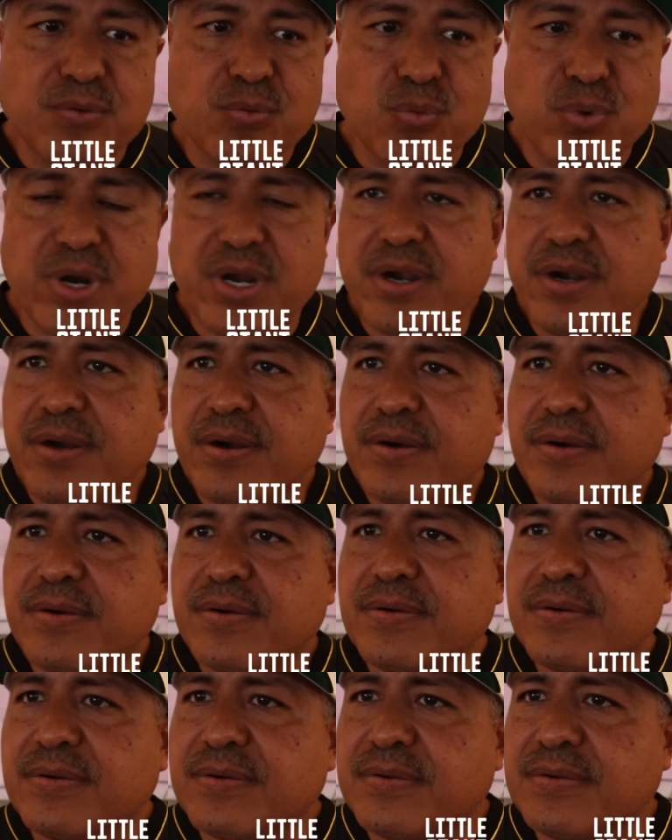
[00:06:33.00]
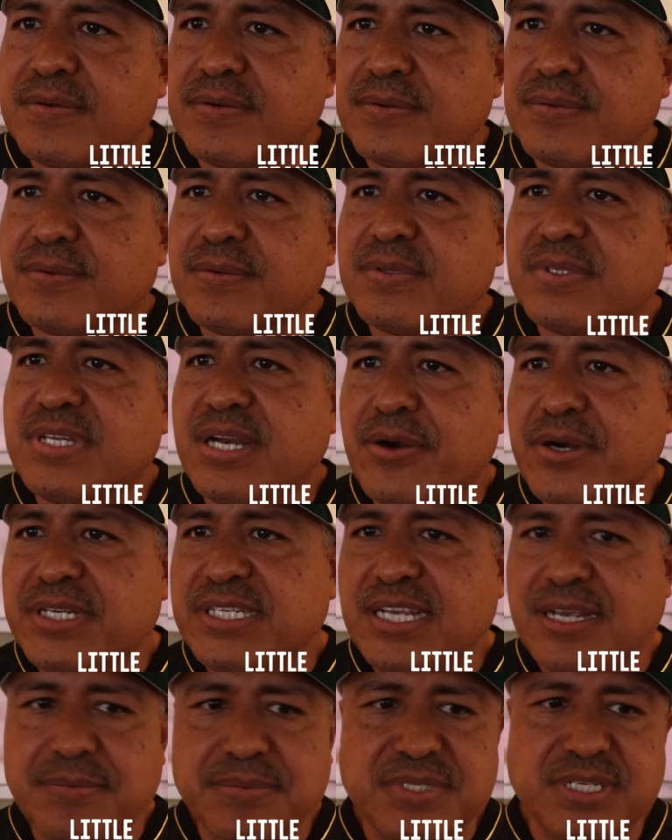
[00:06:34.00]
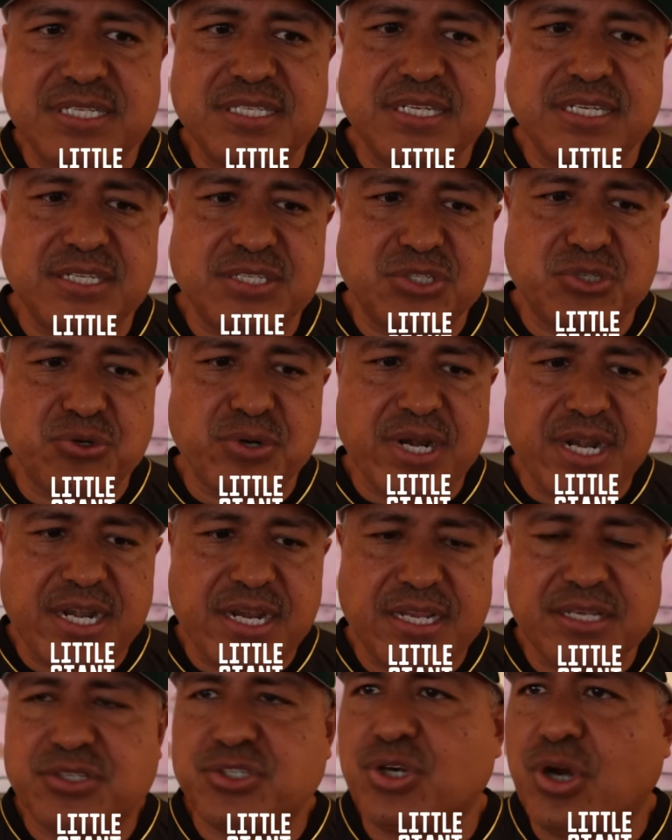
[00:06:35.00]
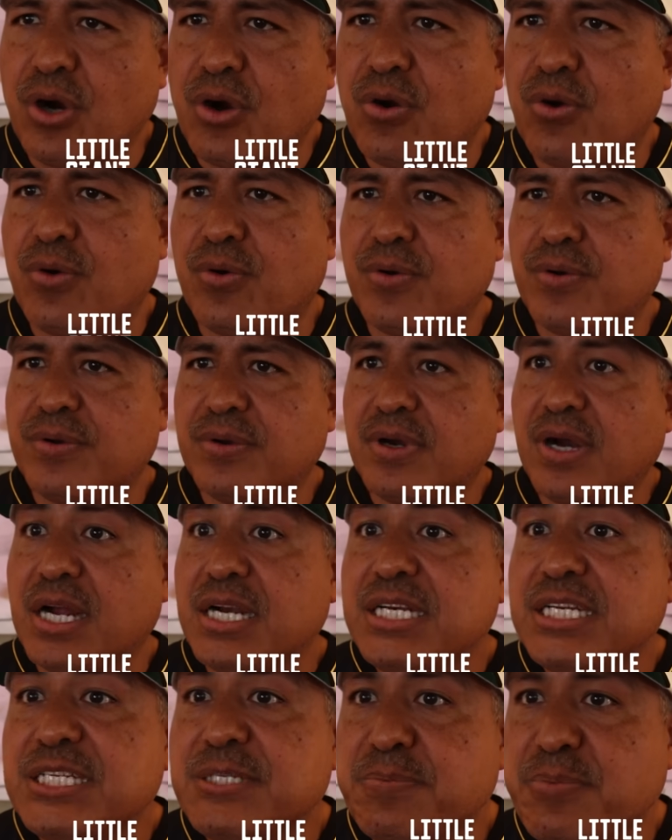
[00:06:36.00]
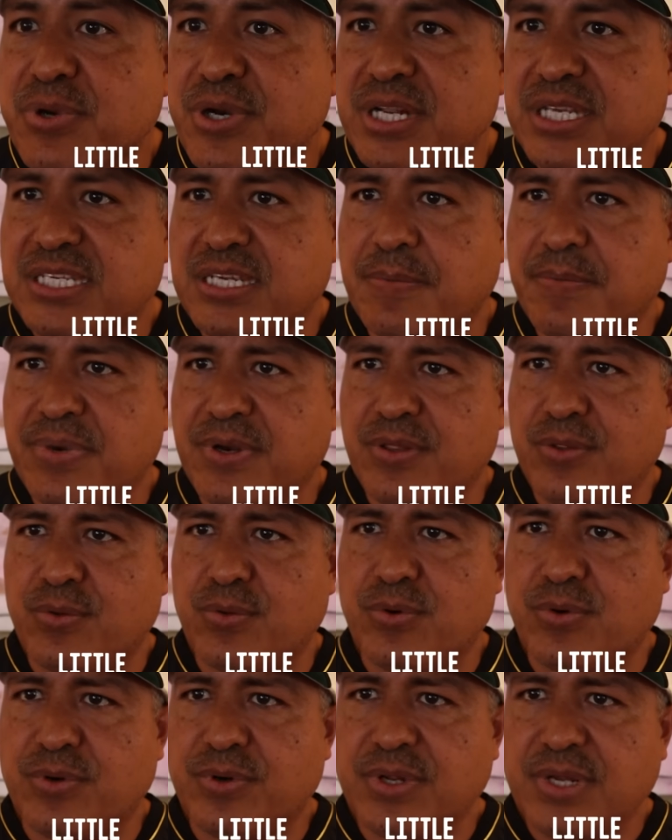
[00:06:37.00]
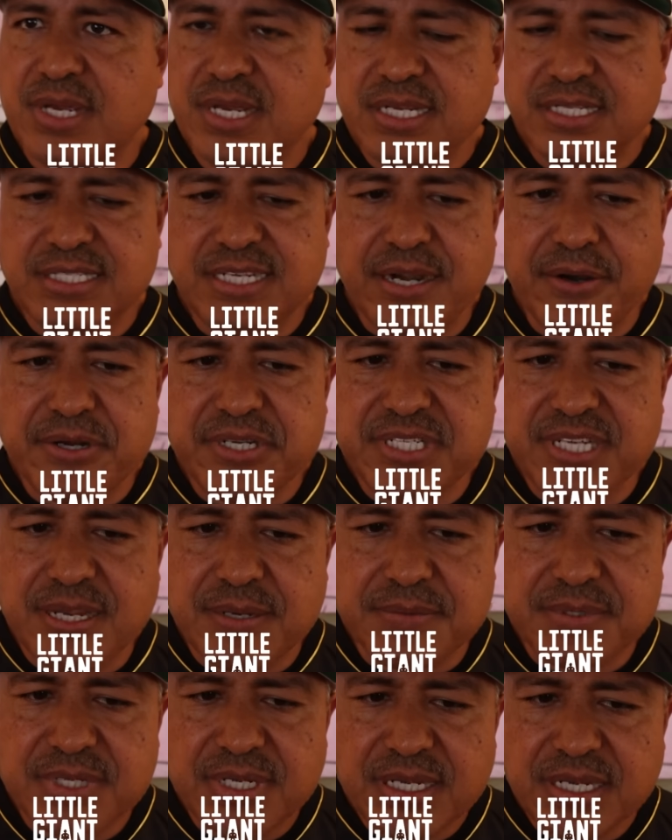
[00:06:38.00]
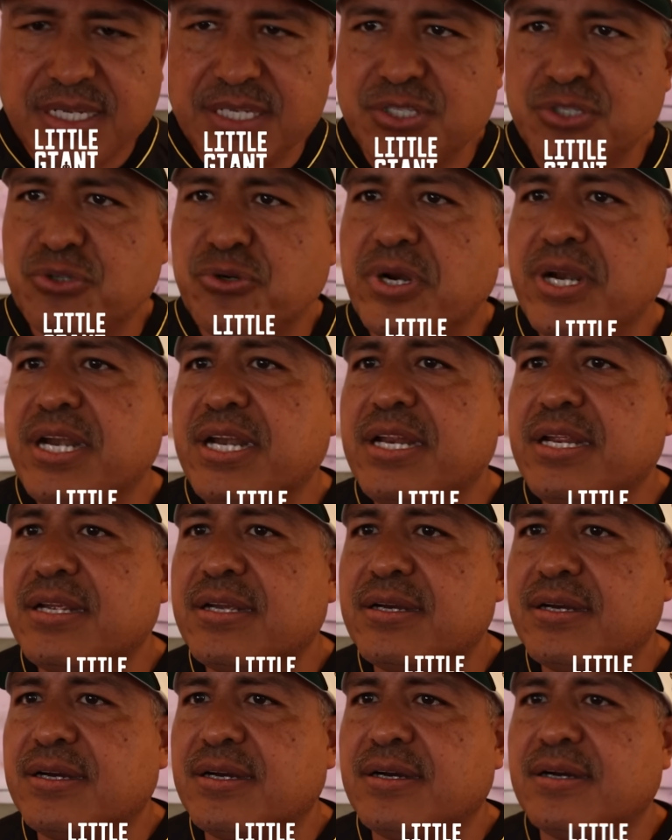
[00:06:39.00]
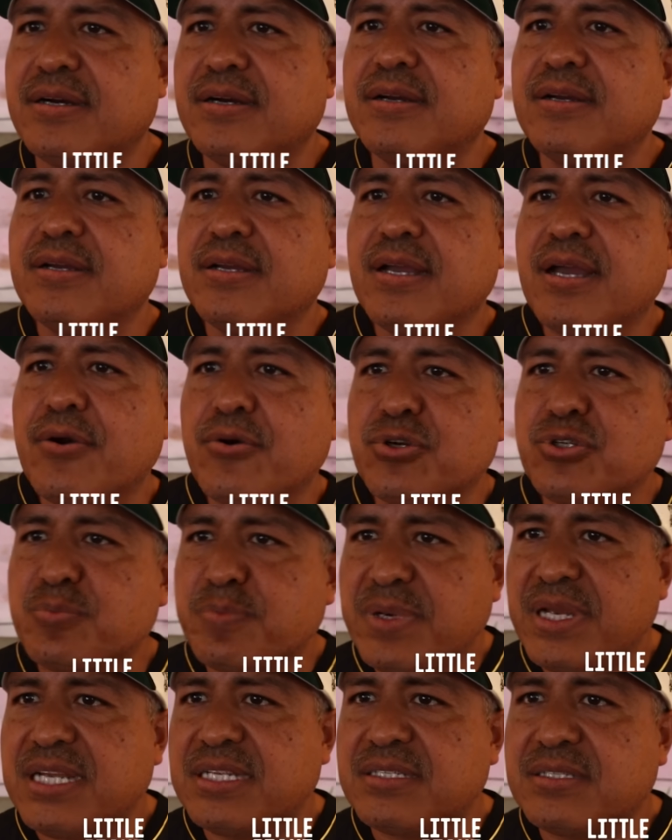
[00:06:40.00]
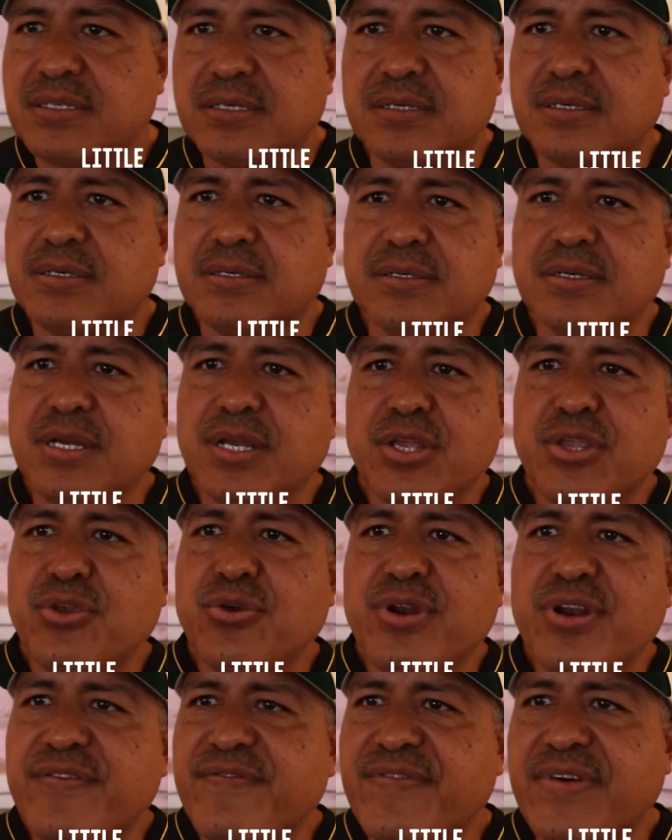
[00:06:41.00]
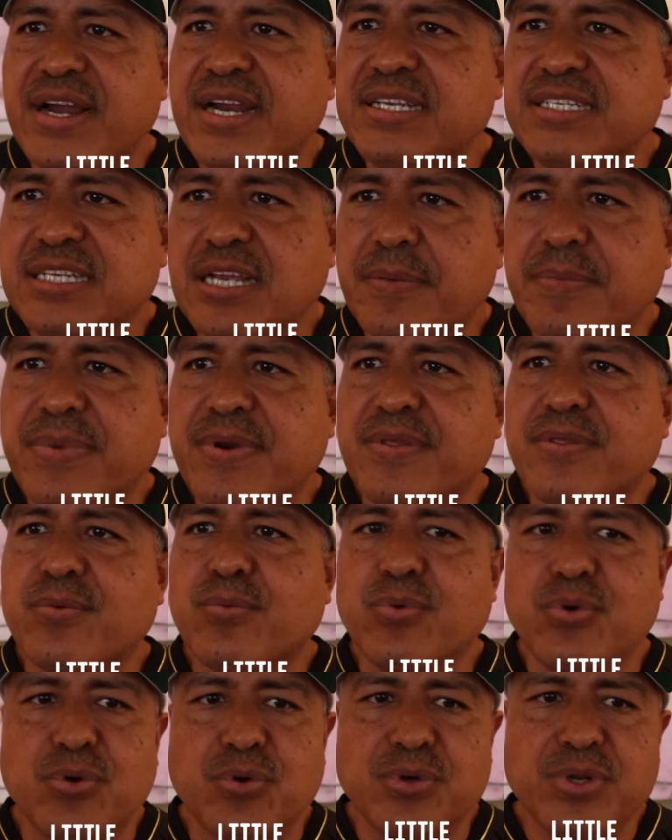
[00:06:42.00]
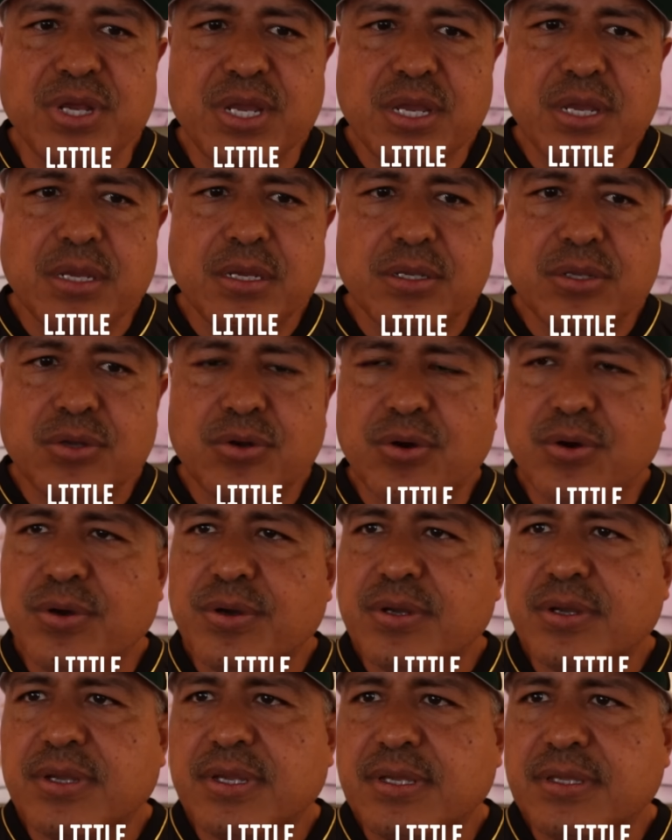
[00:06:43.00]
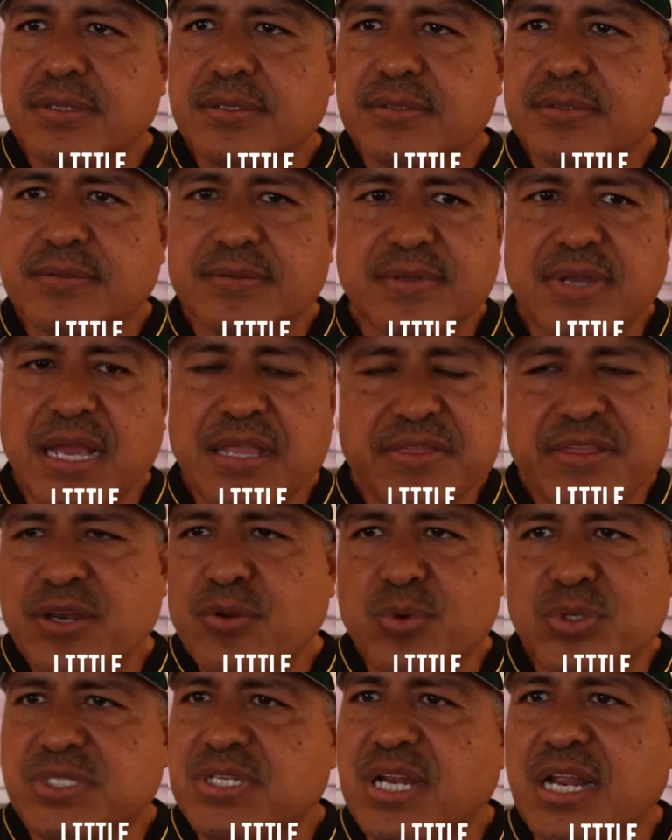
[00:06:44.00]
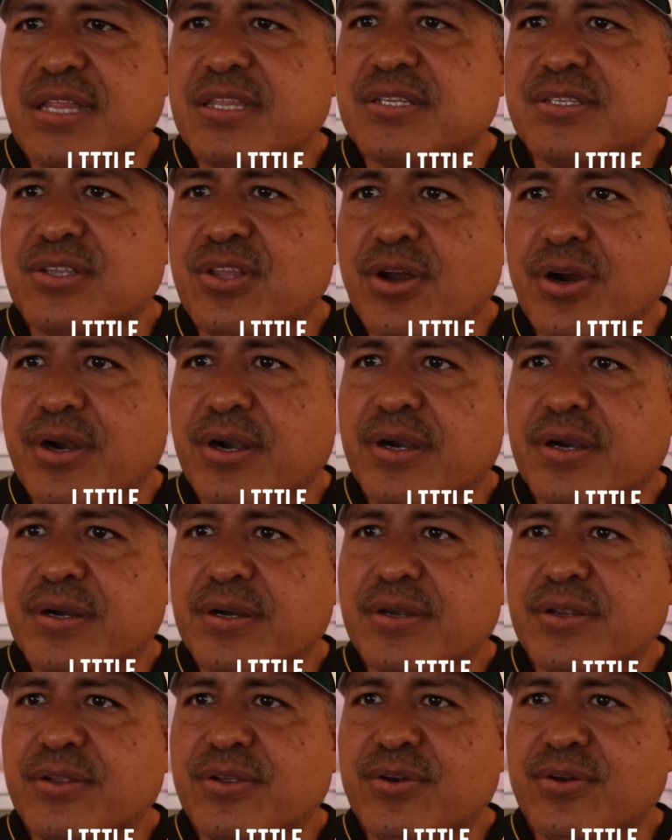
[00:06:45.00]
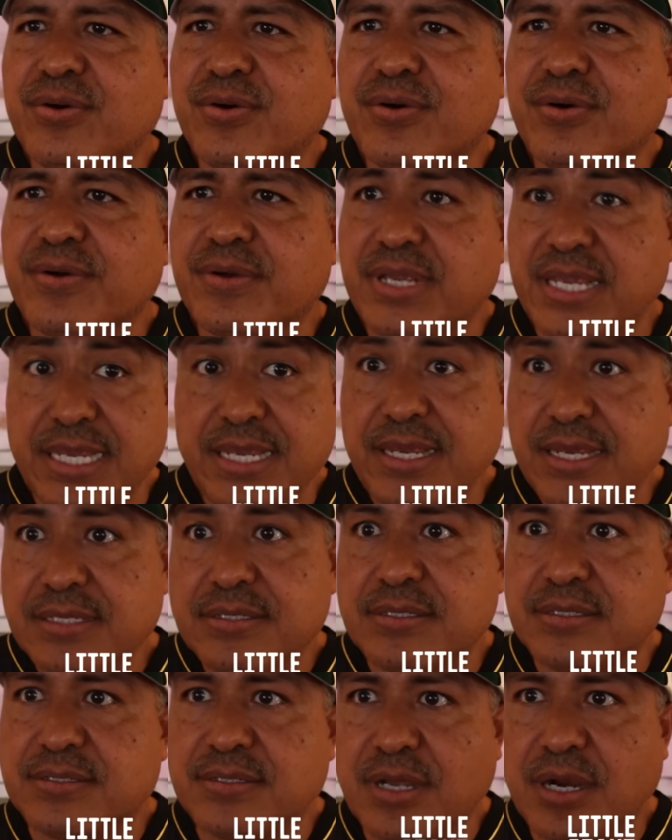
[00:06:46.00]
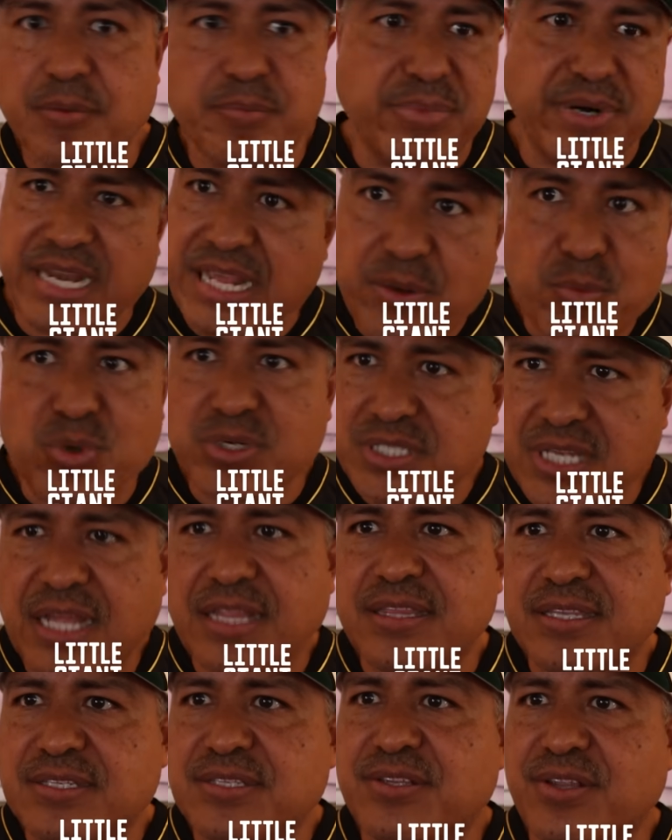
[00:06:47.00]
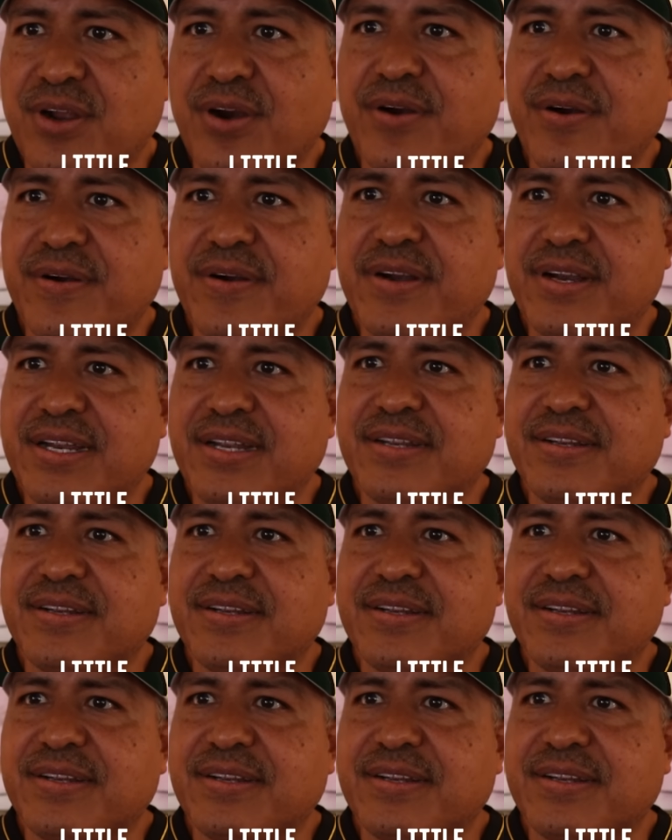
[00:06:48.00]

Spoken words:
where Derrick James is training Charlo, undisputed champion of the world. Derrick James is training Errol Spence, unified champion of the world. You know, Anthony was not the star. You know, he is a star, but he was not the star